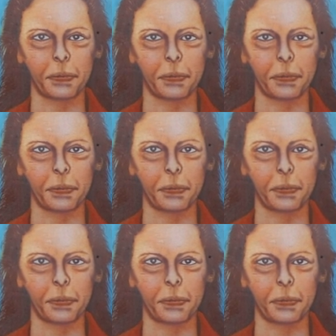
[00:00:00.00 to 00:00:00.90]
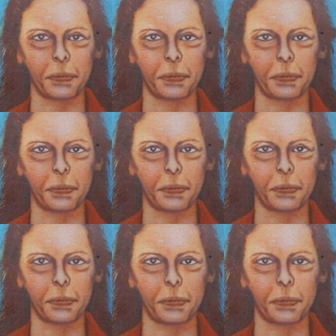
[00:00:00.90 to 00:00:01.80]

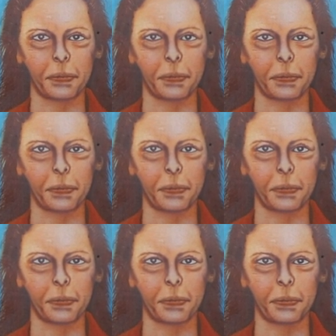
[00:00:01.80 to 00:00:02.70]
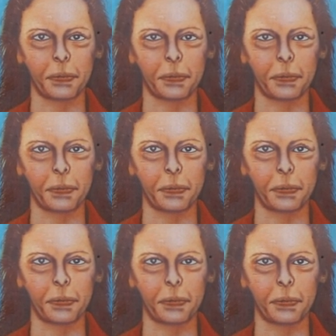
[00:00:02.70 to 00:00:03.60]

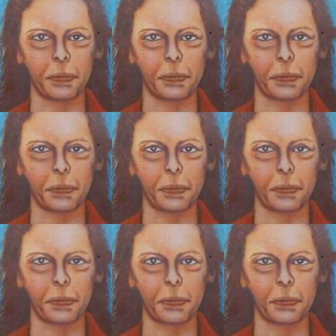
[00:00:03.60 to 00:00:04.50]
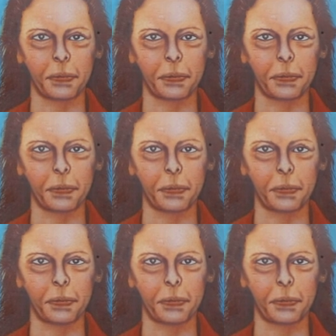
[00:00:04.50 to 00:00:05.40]

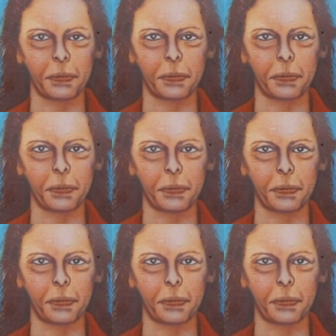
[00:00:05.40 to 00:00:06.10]
The person shown says nothing.